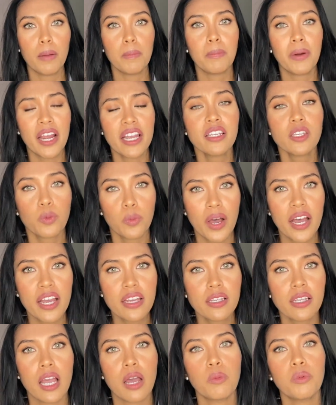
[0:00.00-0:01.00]

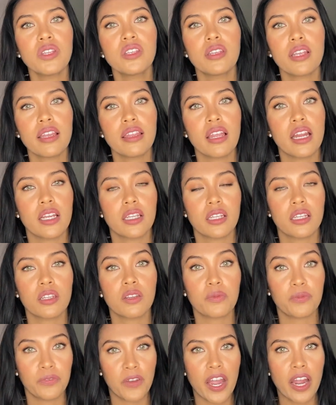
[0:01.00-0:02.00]
Price-wise, I would say that it's
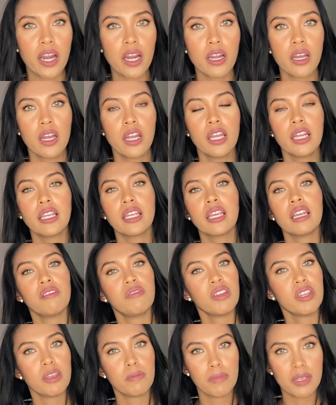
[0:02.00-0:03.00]
fair
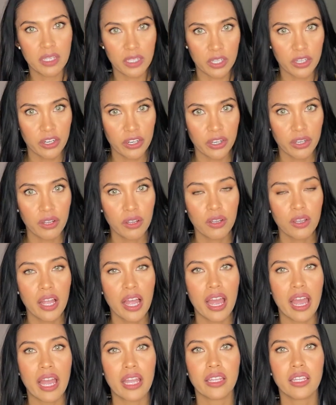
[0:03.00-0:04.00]
given the material
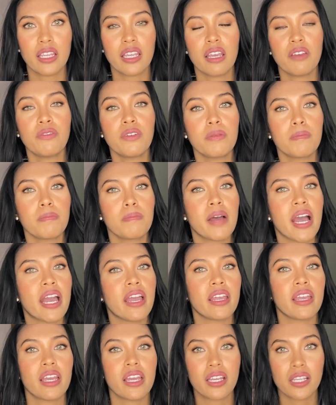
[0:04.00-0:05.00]
and given
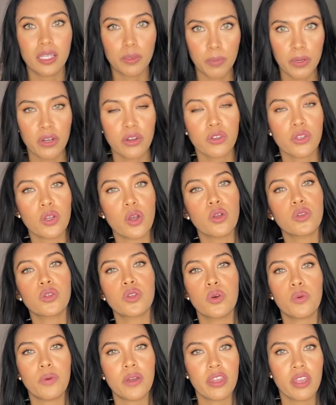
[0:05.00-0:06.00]
my experience
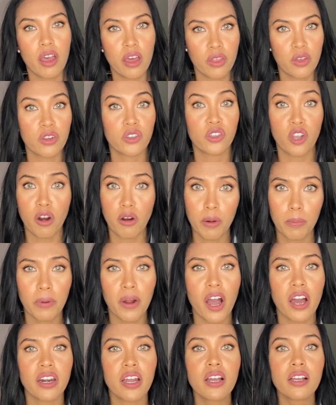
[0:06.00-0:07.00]
also with other Zara
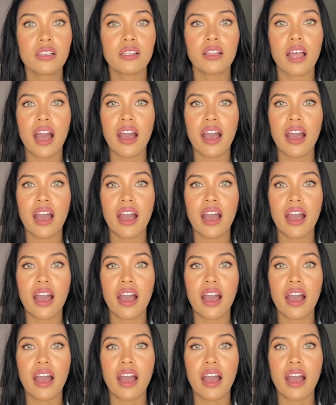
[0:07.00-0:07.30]
products.